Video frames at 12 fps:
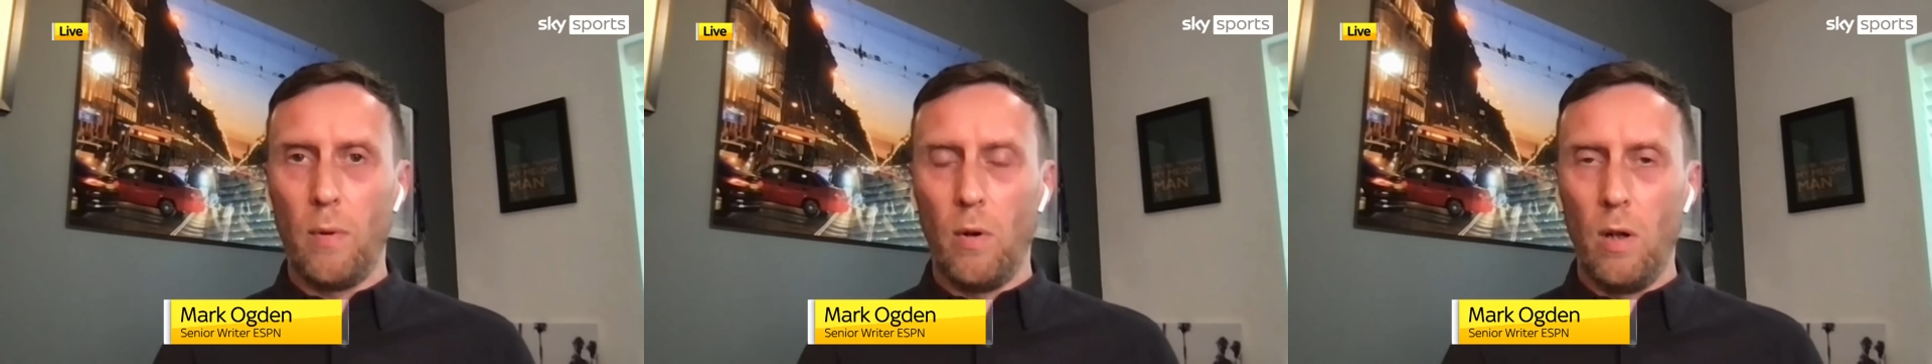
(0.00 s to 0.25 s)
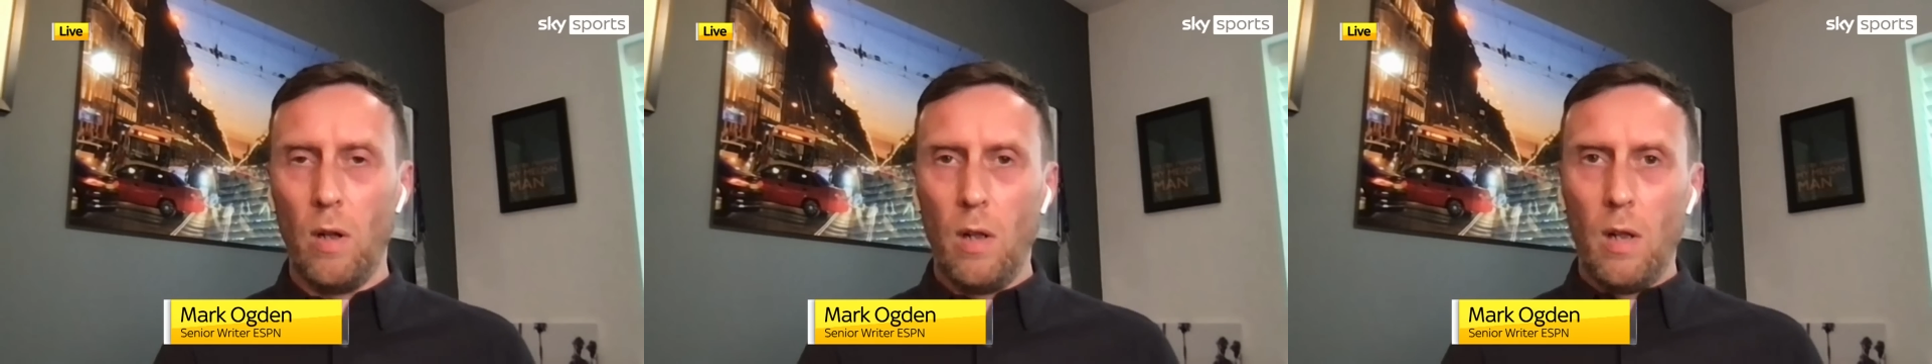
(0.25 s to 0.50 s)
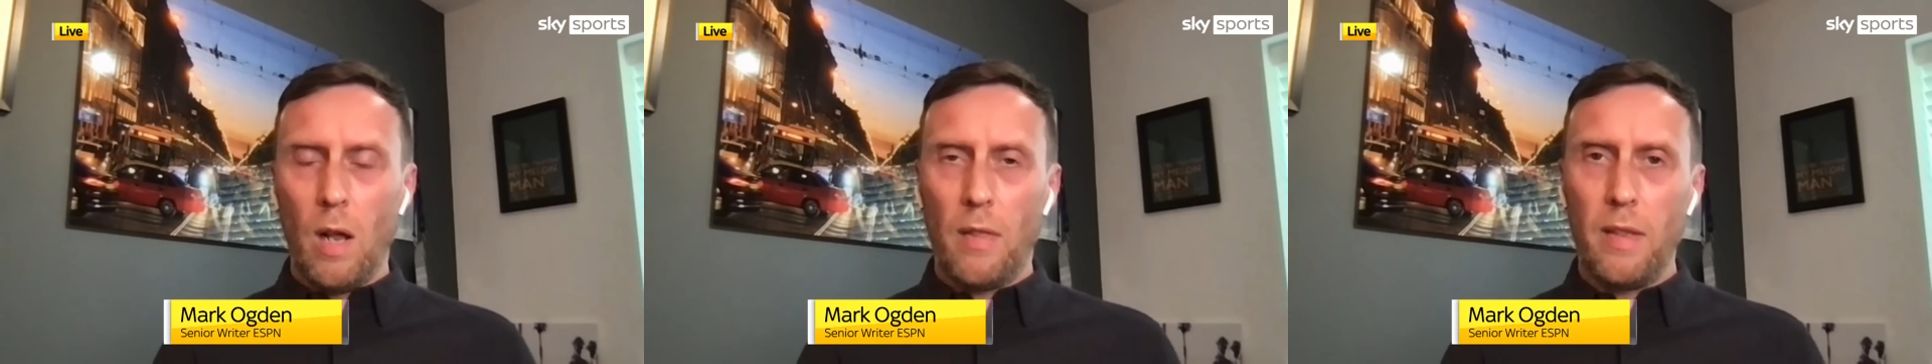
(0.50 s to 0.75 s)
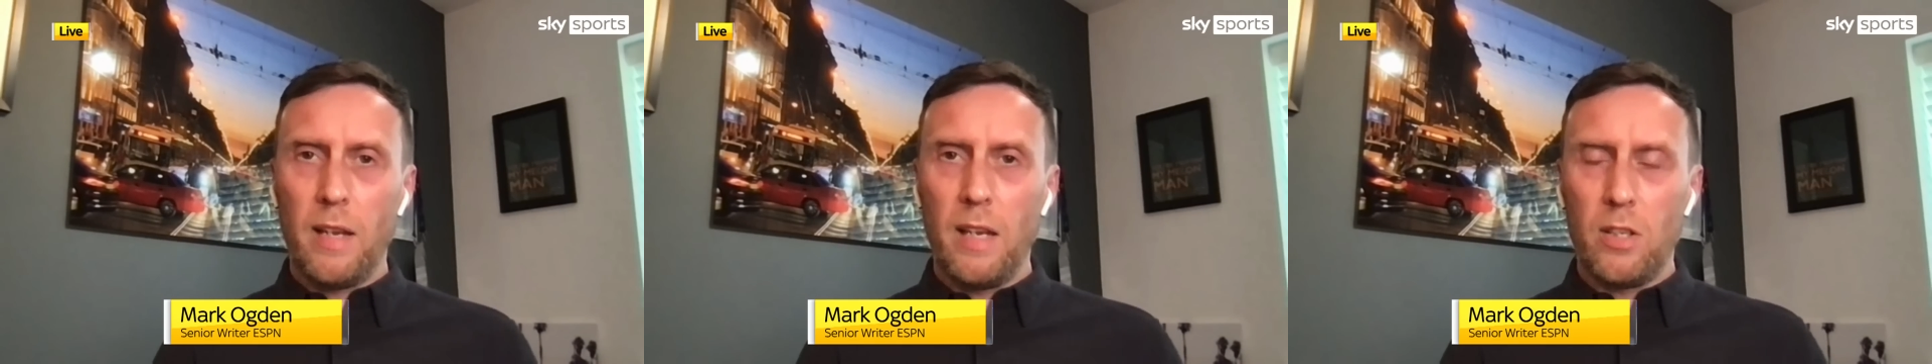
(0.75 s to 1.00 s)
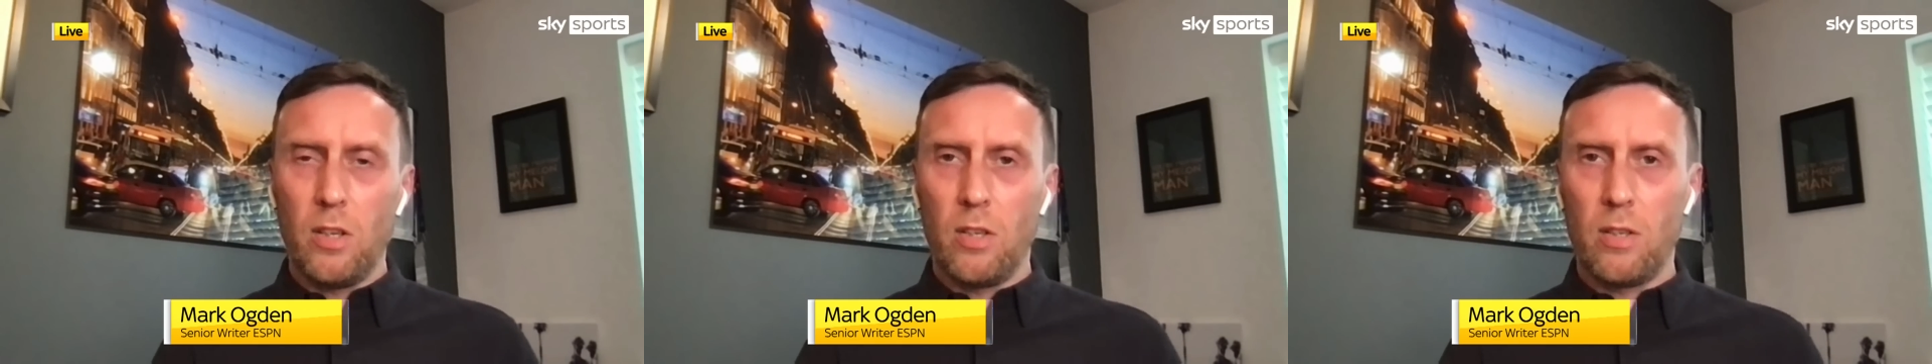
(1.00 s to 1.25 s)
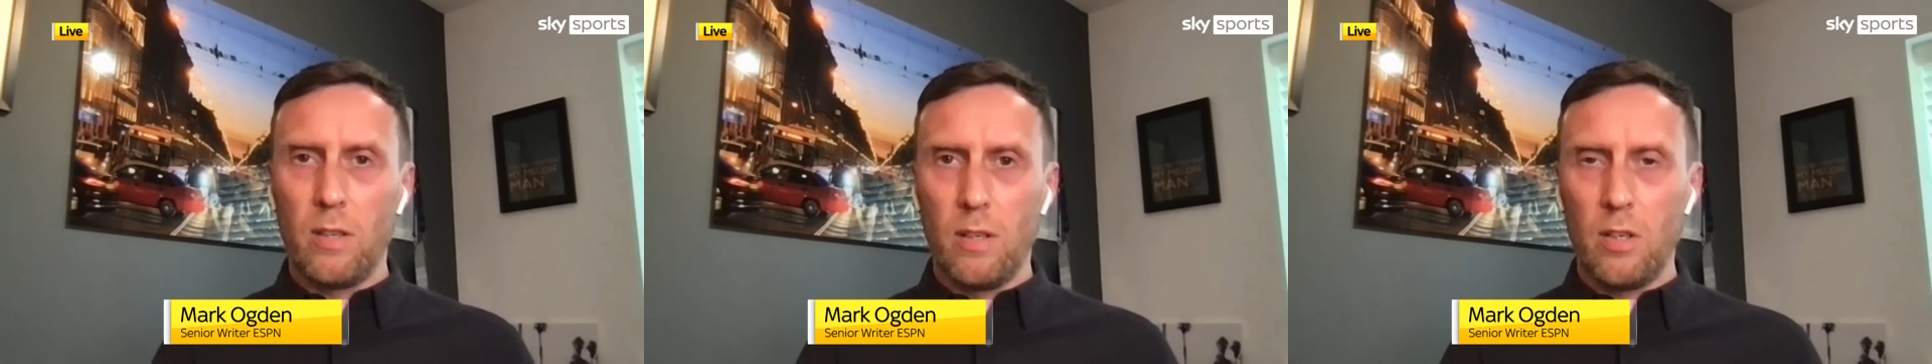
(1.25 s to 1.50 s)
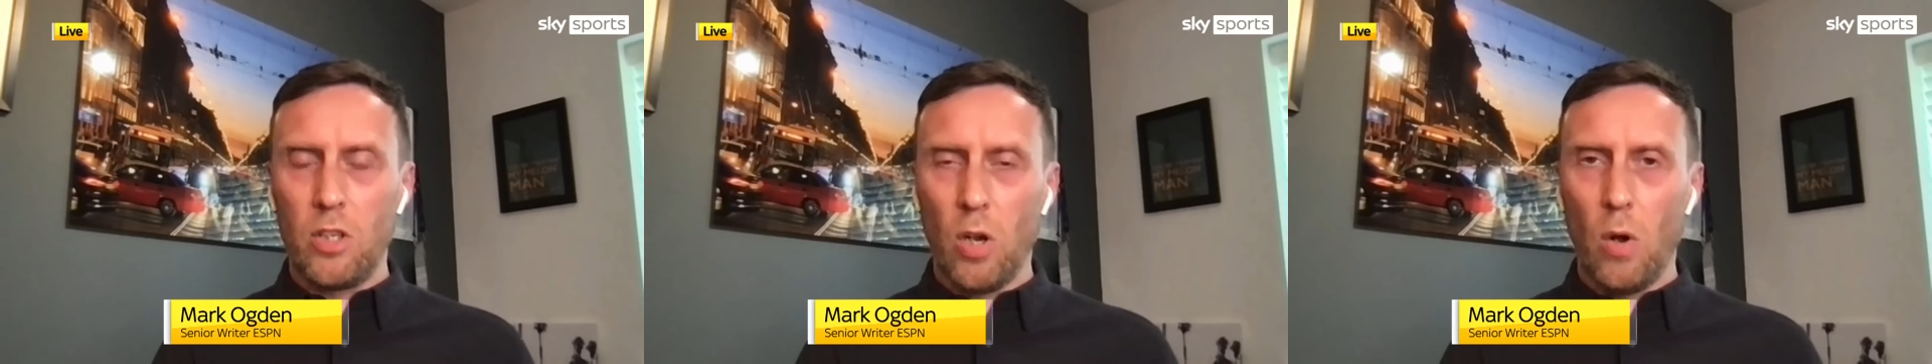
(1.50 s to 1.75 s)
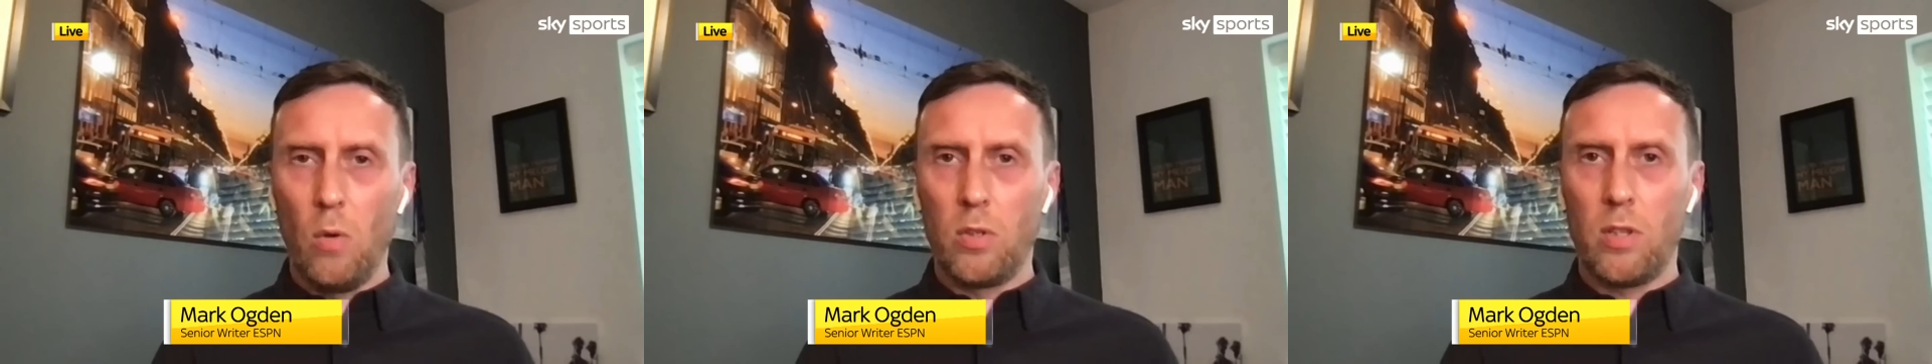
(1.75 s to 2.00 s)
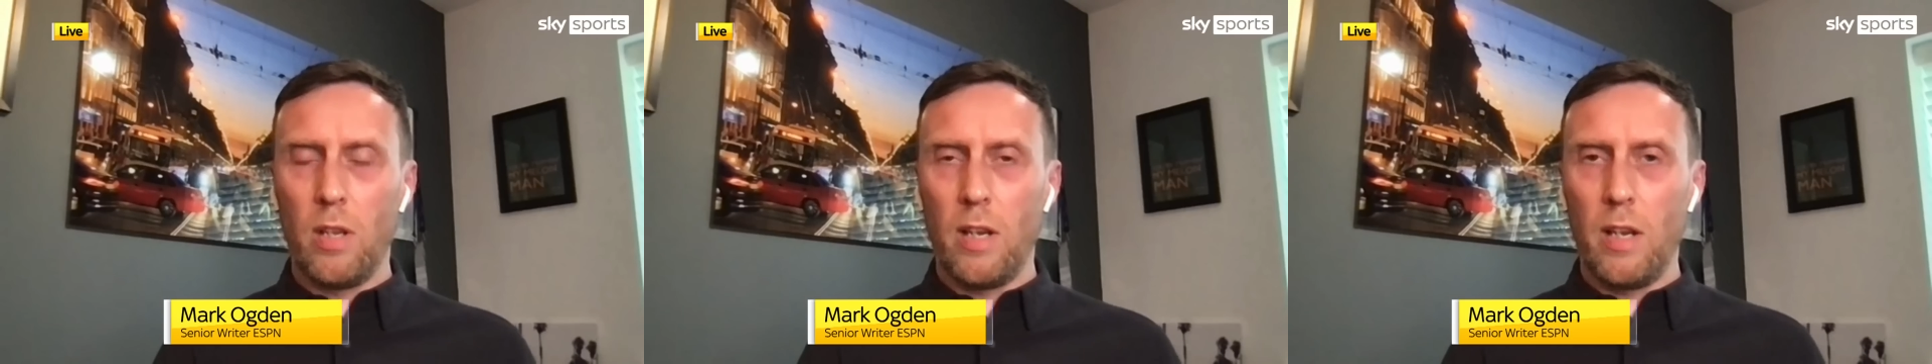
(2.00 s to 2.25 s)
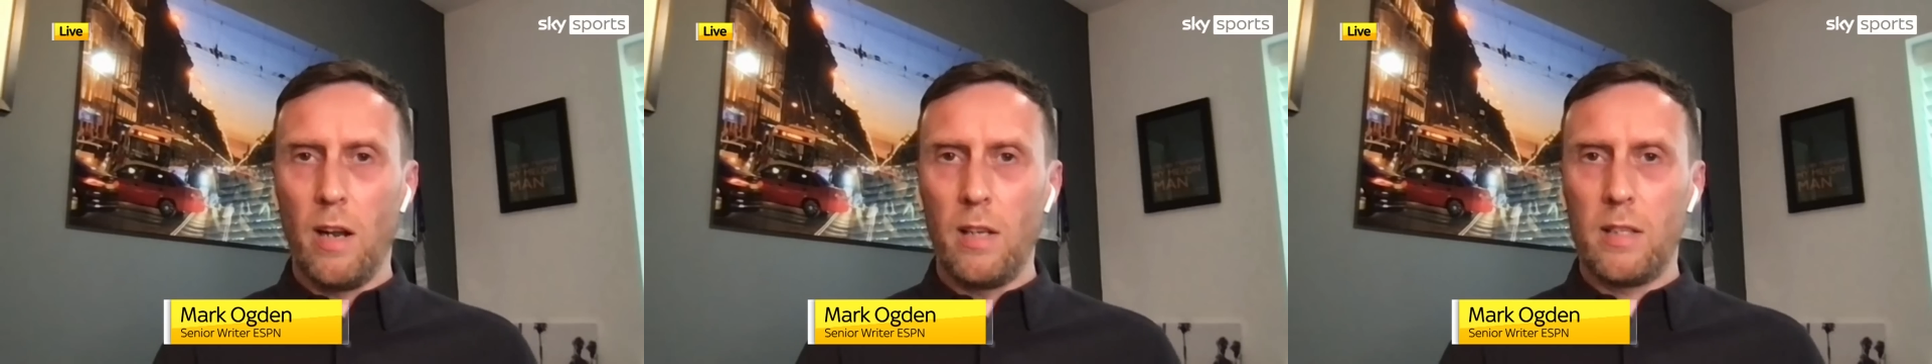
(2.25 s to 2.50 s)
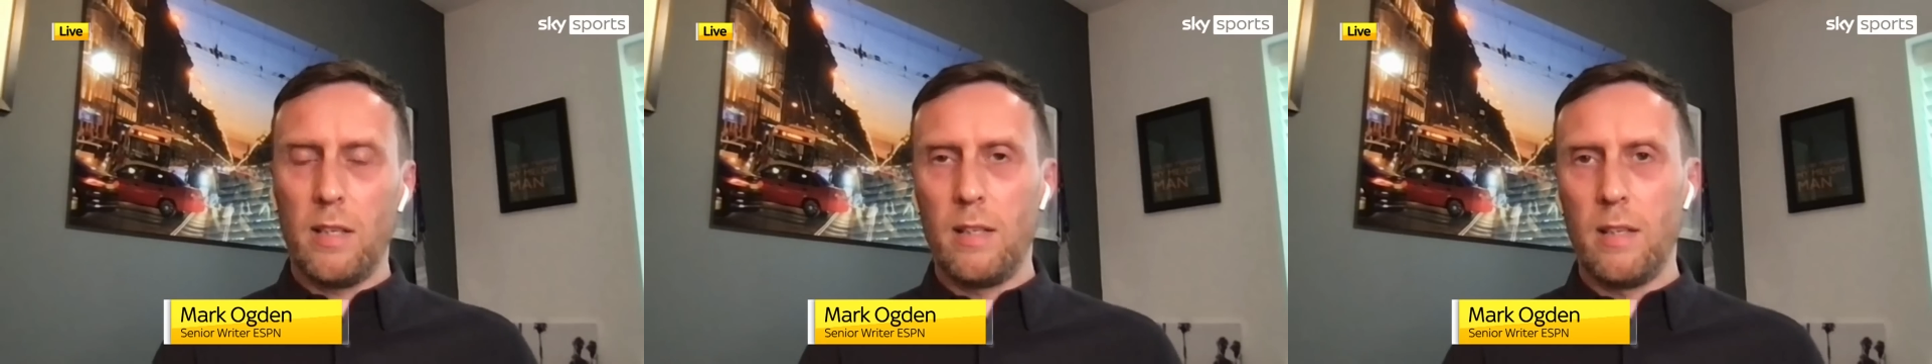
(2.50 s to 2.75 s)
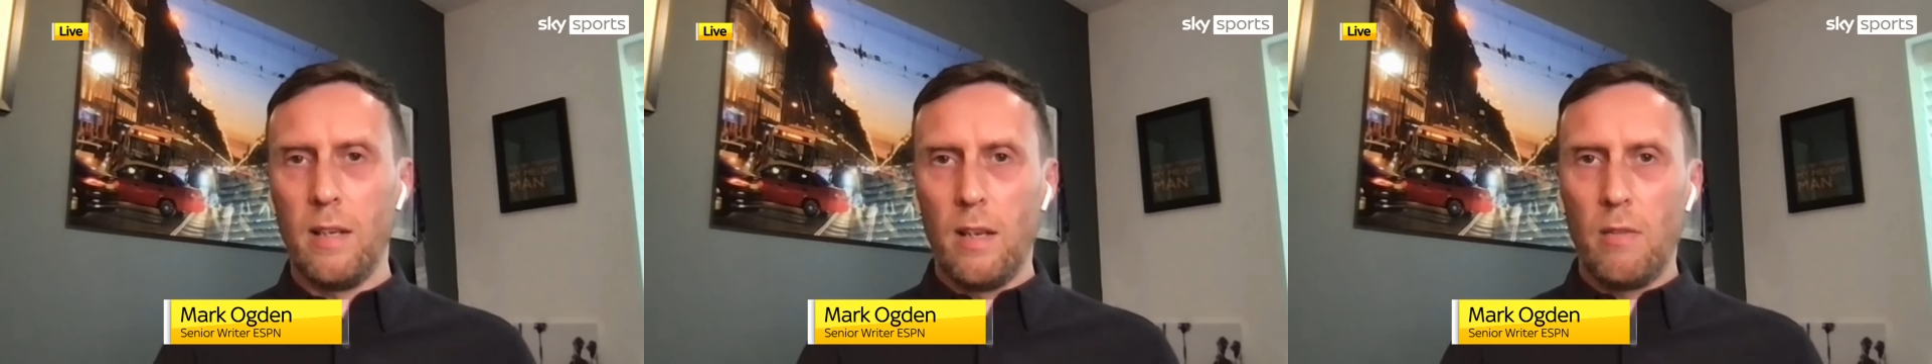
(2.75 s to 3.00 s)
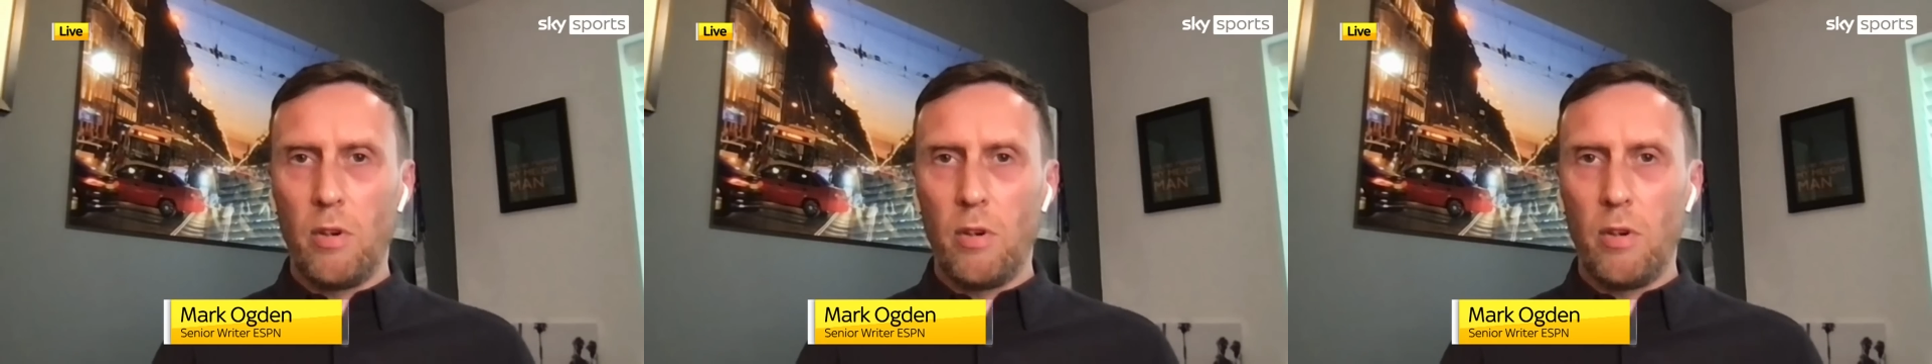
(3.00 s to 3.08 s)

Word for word: But I think it just shows that United's